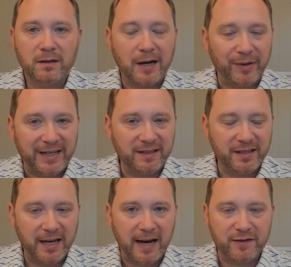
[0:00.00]
Now,
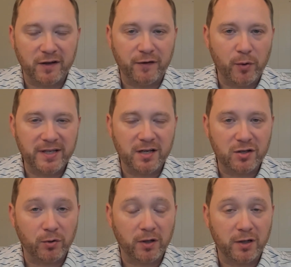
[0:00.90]
ETFs have always
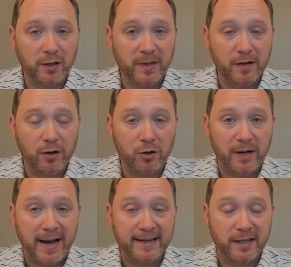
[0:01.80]
historically been known
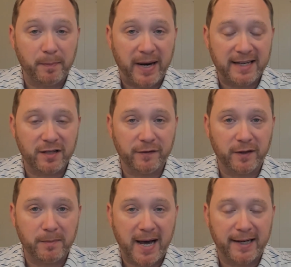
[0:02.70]
as a
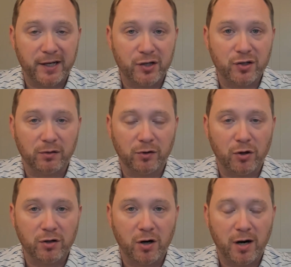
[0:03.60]
passively managed,
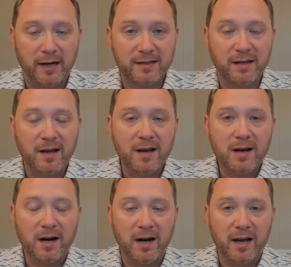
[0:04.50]
low cost,
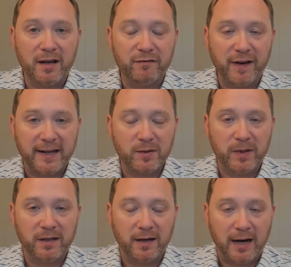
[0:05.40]
investment